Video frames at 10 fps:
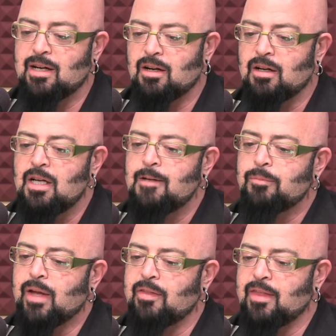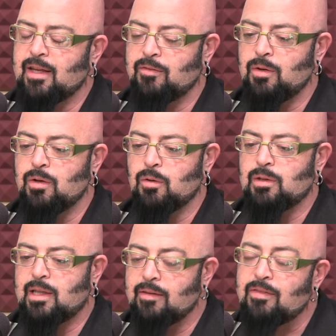there, I think if you
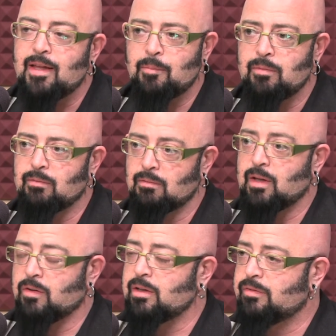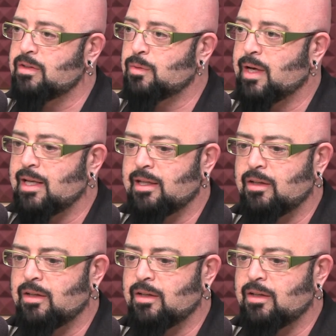don't give them their individuality,